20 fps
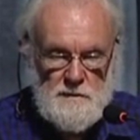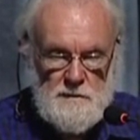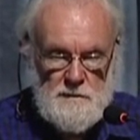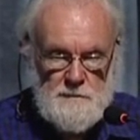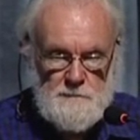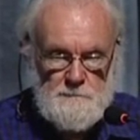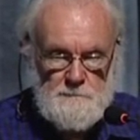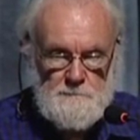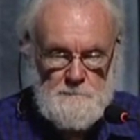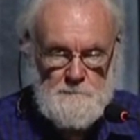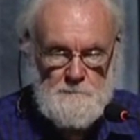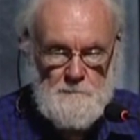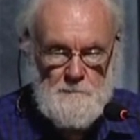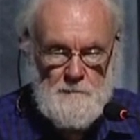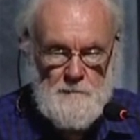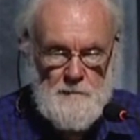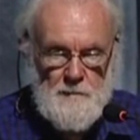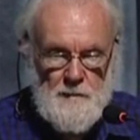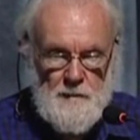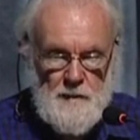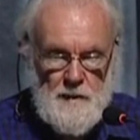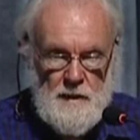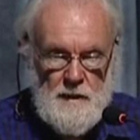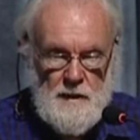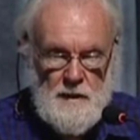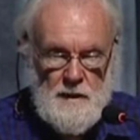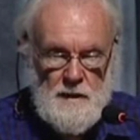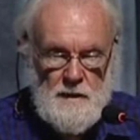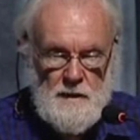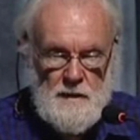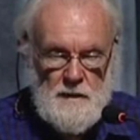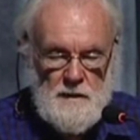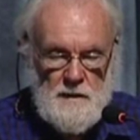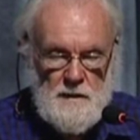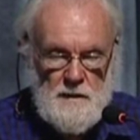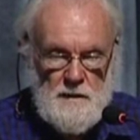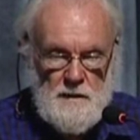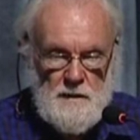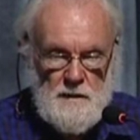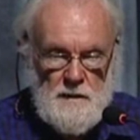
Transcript: Nobody speaks.